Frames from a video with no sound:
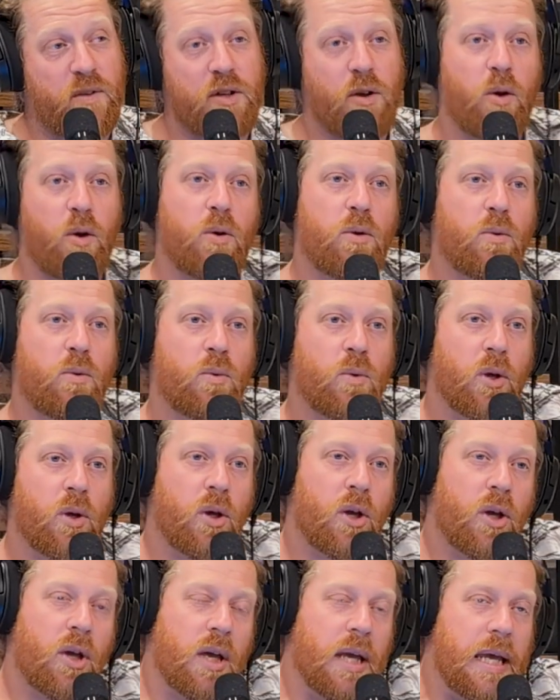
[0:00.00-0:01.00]
So
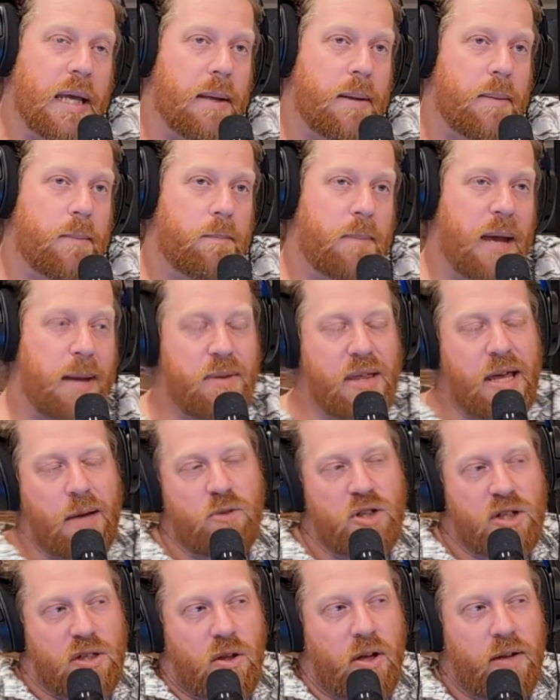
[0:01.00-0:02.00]
maybe they
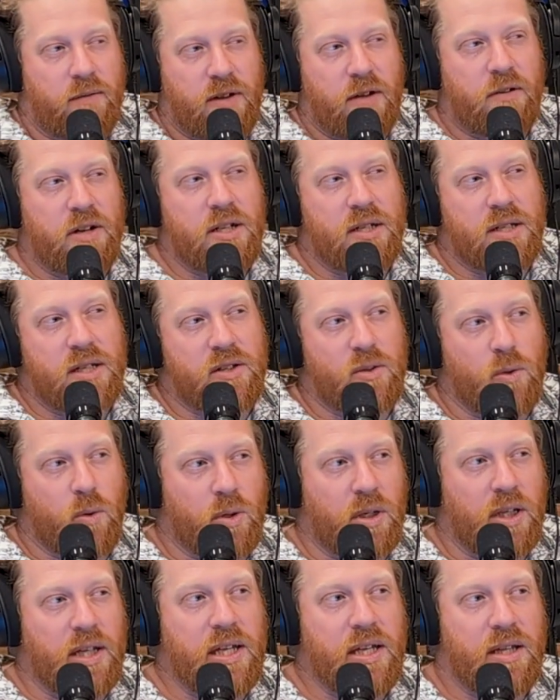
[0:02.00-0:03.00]
were just like very
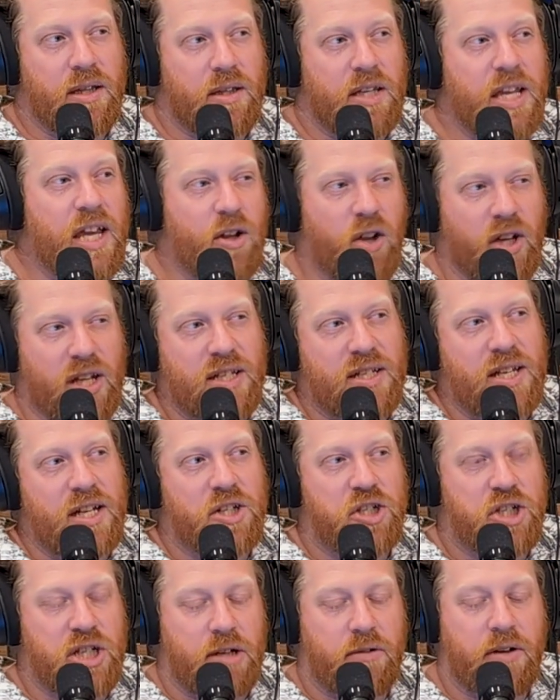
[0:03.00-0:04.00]
disorderly and, yeah, like you
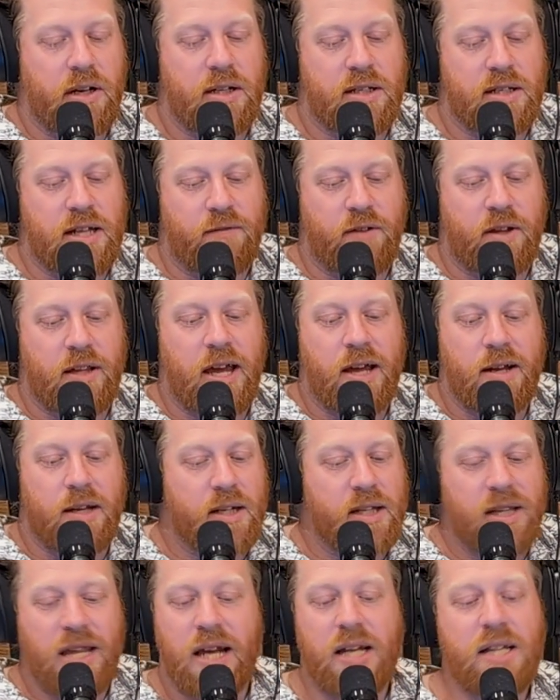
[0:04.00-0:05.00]
said, jeering and stuff like
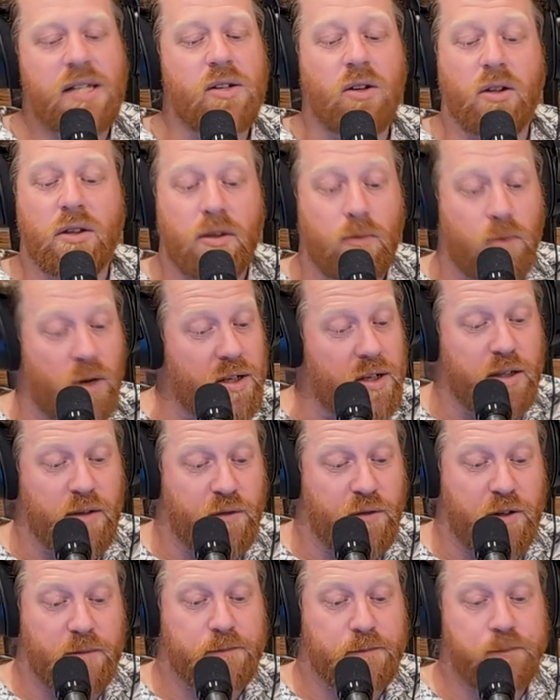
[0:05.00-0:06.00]
that. That is not the worst
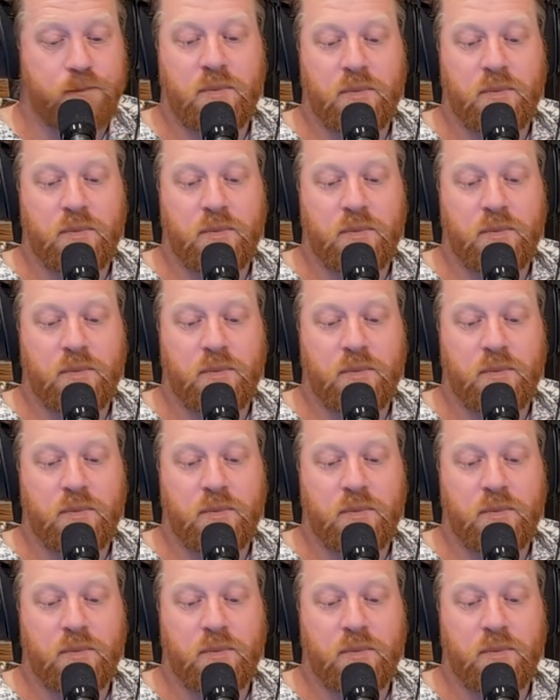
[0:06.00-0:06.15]
of it.